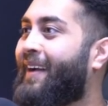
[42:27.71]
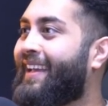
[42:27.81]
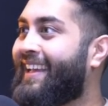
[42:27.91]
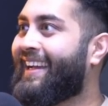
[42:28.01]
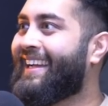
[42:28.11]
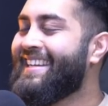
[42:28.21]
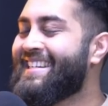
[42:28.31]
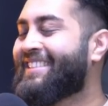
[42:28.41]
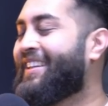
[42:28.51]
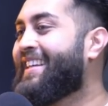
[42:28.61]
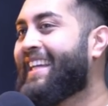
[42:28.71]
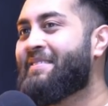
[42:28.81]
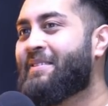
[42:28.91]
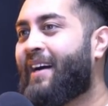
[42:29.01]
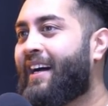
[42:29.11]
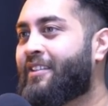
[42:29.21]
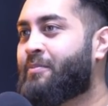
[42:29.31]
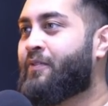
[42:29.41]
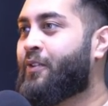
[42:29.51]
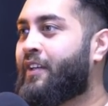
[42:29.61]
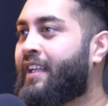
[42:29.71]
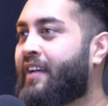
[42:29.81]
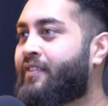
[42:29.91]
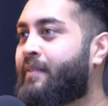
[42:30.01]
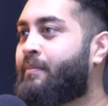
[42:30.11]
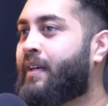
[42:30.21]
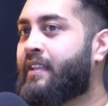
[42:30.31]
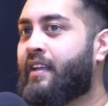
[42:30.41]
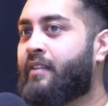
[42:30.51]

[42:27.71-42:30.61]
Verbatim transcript: But yeah, so he came to my house before he left, and